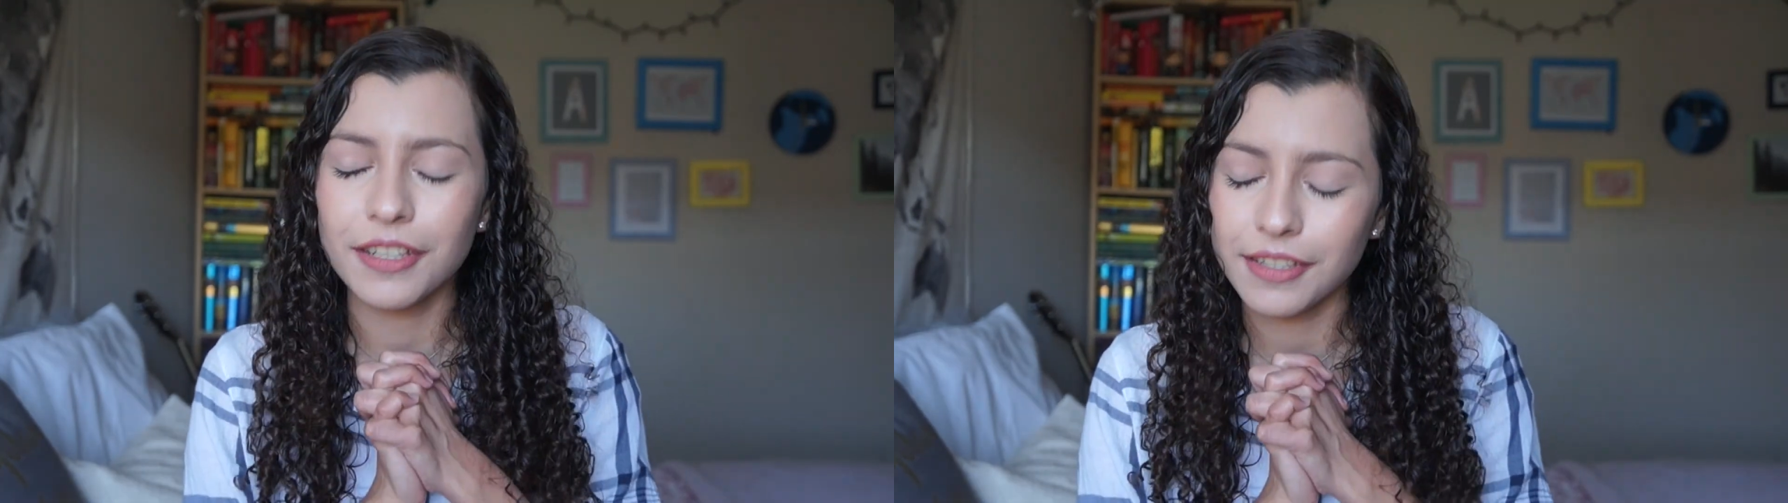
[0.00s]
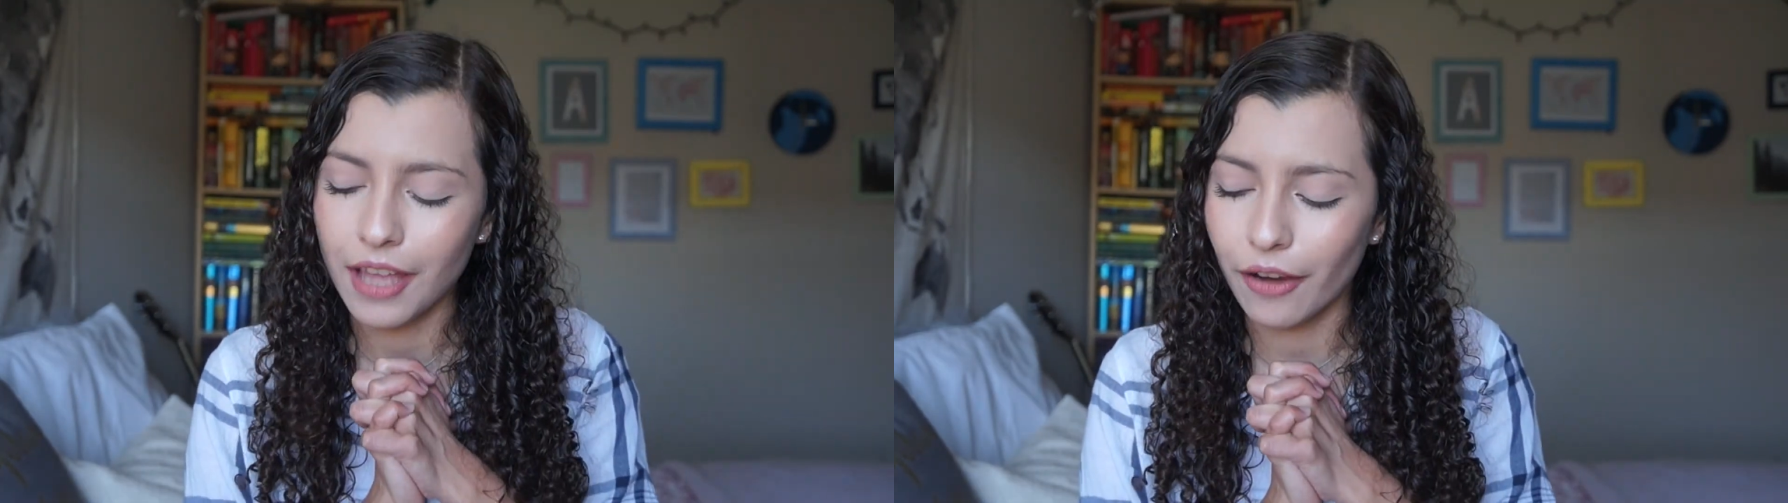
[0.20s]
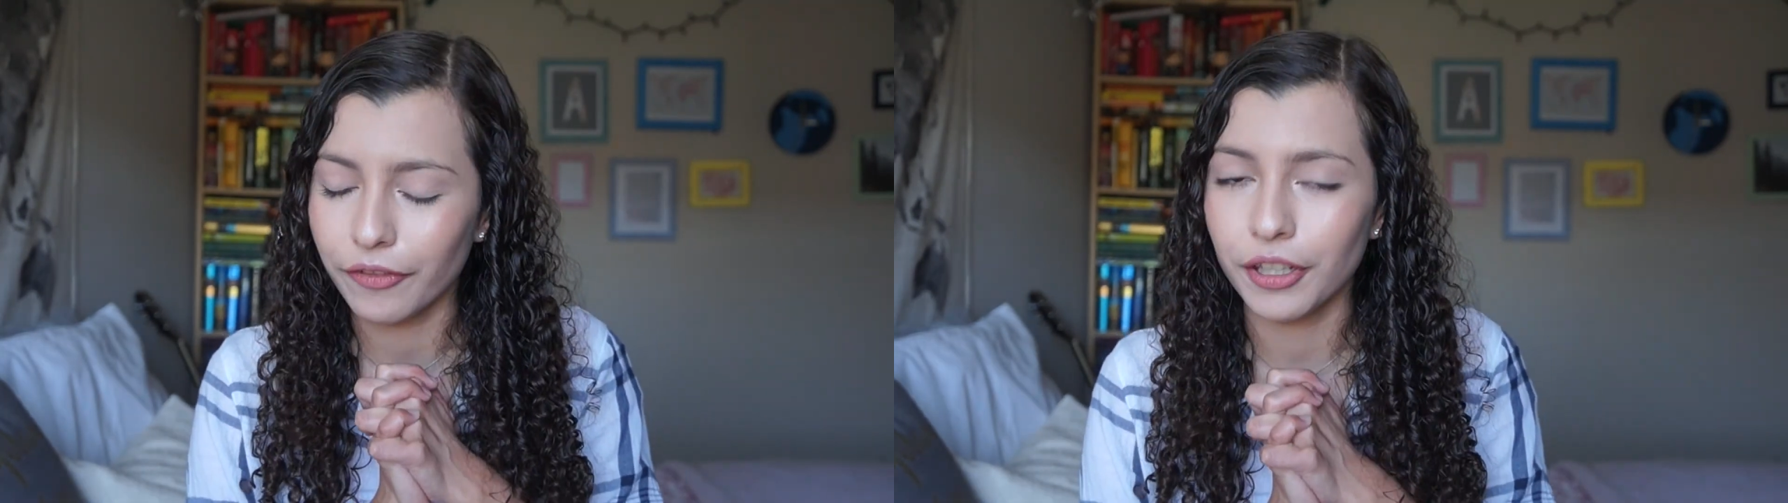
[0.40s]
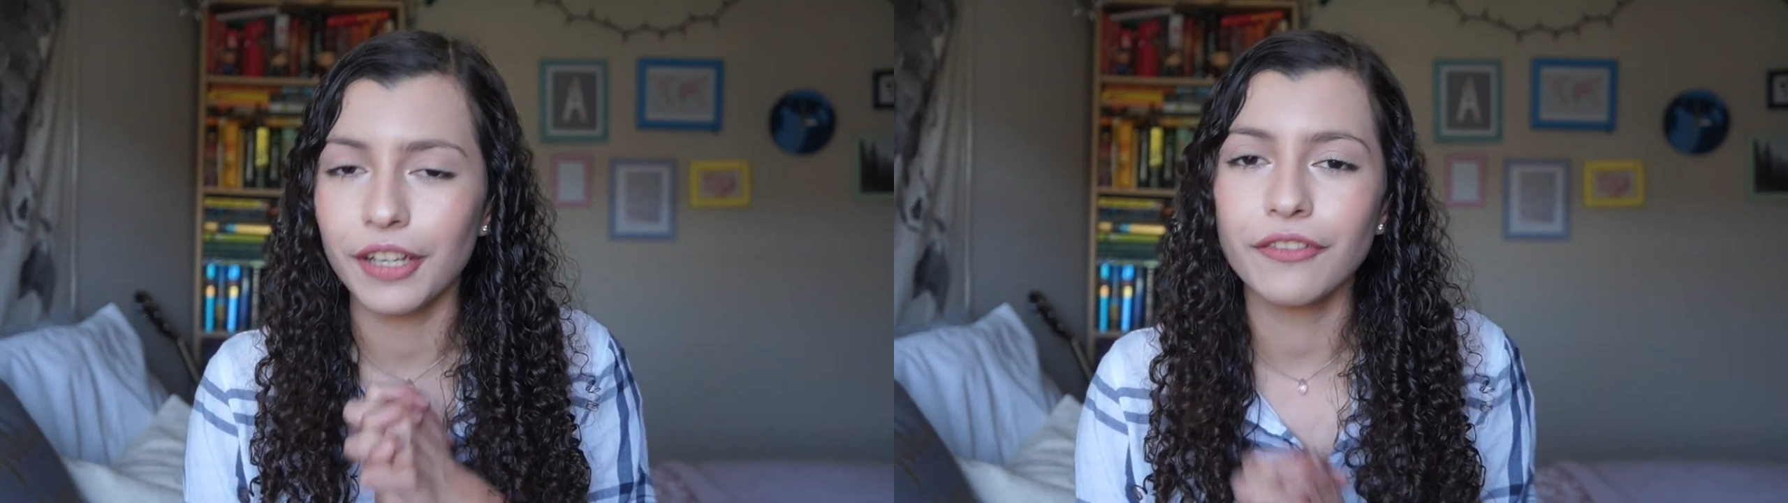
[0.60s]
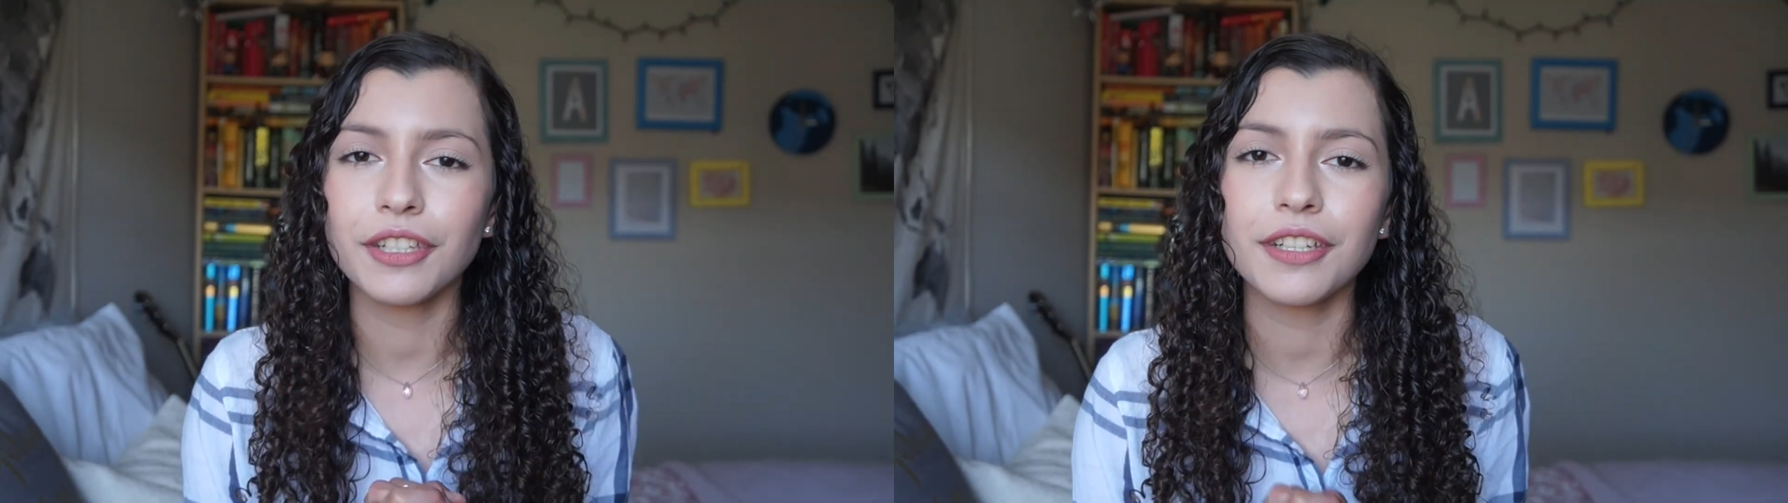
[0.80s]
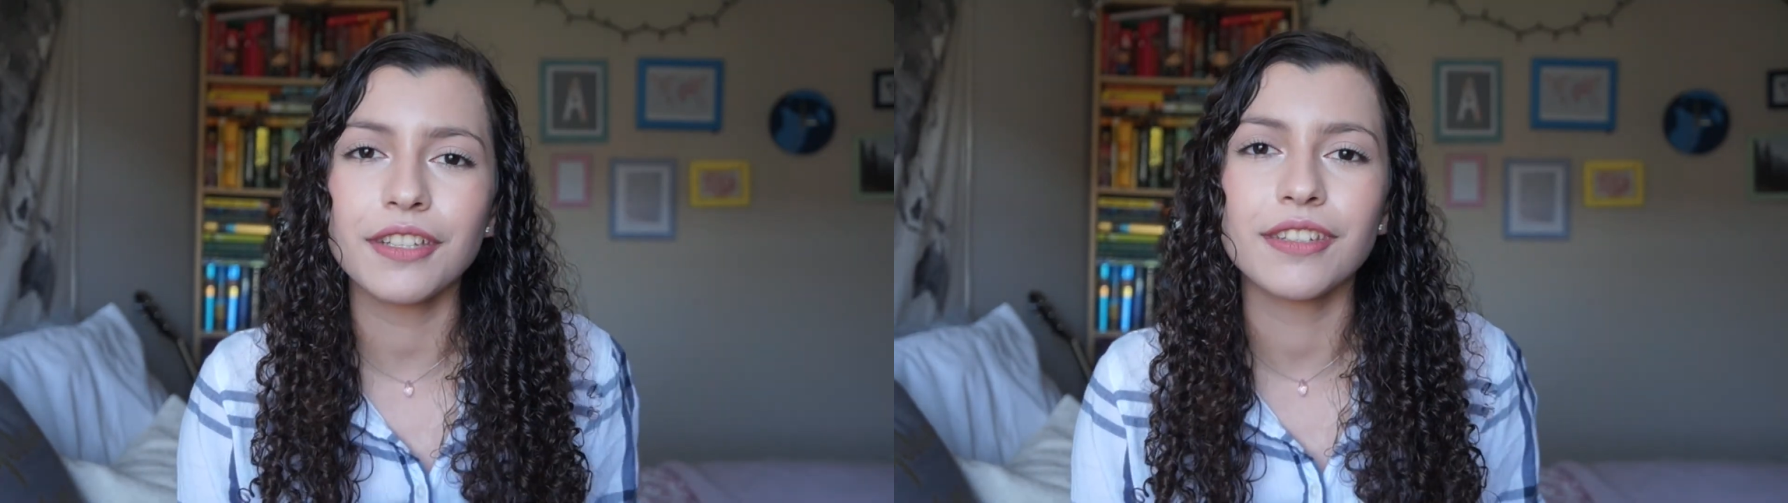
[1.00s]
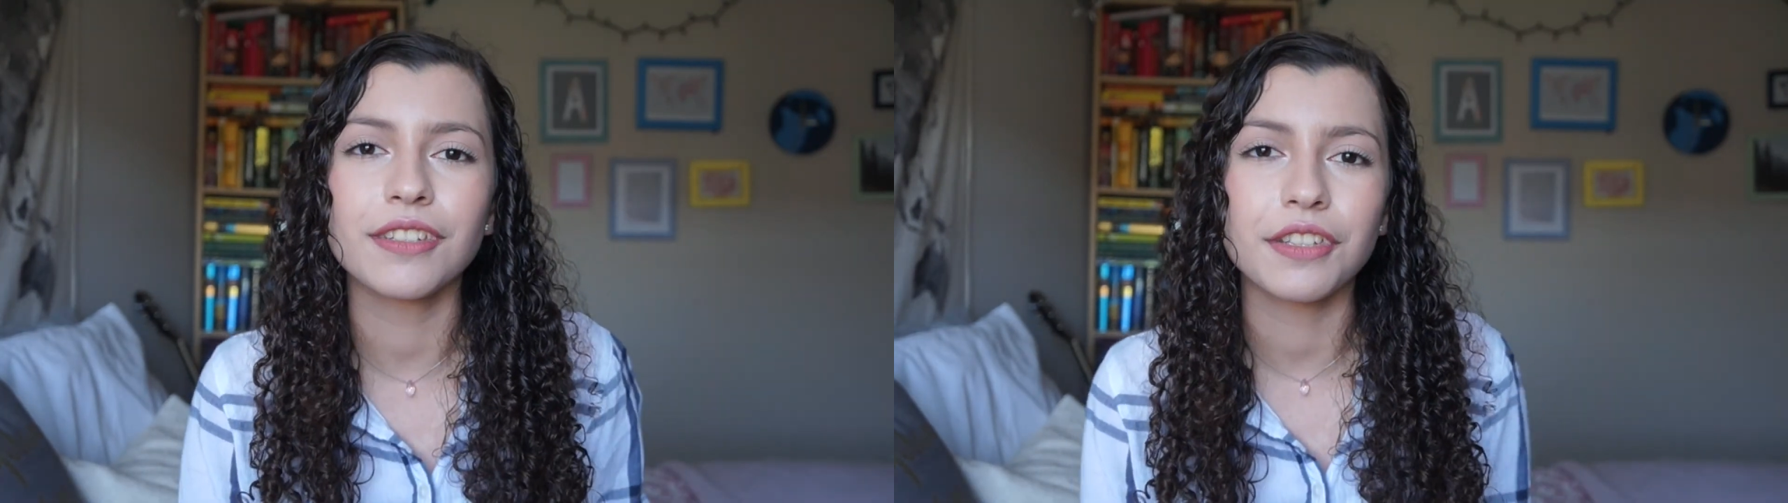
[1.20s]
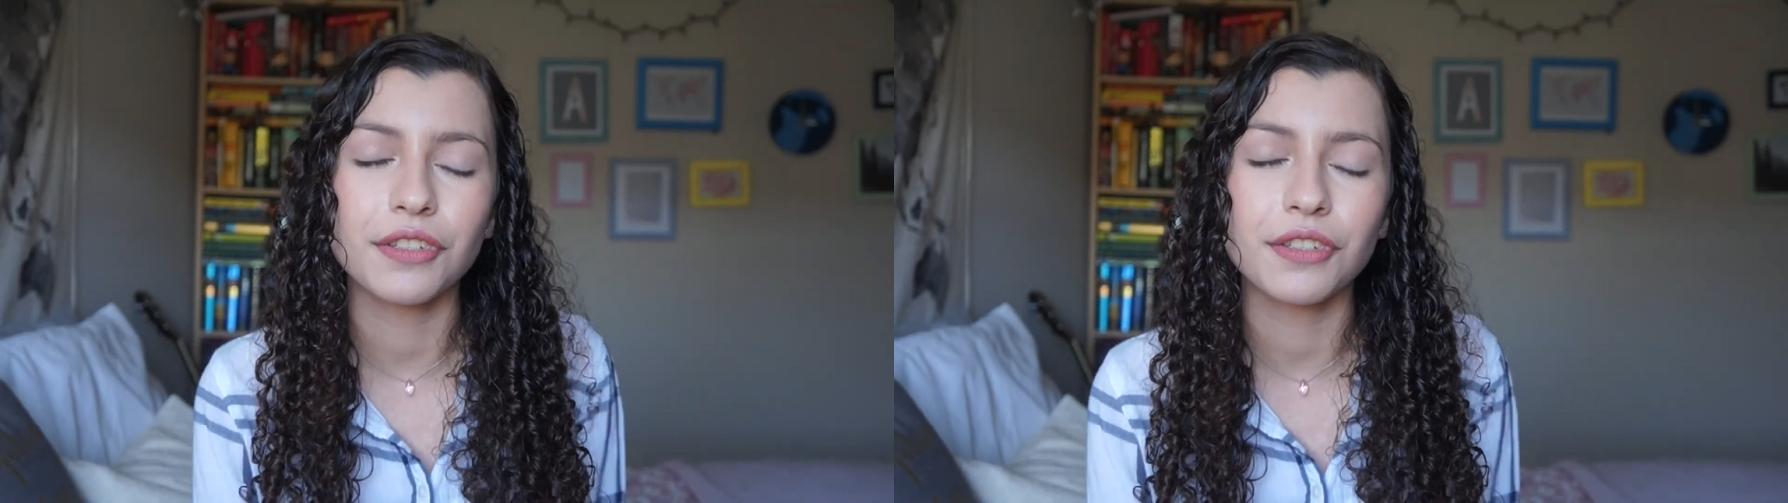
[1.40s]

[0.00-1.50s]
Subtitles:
is that forgiveness